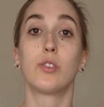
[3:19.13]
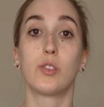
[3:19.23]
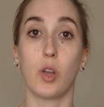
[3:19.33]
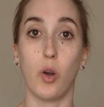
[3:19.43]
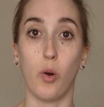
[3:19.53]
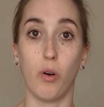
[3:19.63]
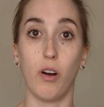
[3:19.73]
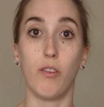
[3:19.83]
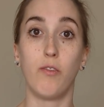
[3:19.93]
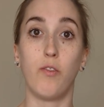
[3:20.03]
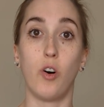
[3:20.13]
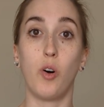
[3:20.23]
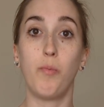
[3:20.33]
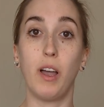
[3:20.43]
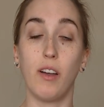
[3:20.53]
So a
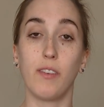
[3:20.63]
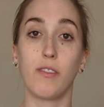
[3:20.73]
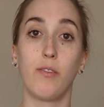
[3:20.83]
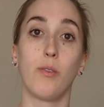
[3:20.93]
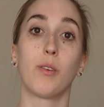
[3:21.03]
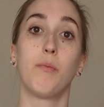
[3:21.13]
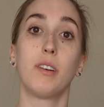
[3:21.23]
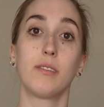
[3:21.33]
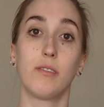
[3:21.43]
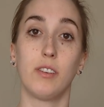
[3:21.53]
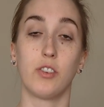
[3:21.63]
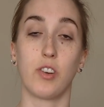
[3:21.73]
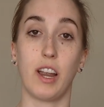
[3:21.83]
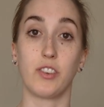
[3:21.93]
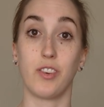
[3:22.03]
full pelvic floor muscle
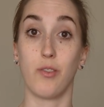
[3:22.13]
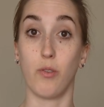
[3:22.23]
contraction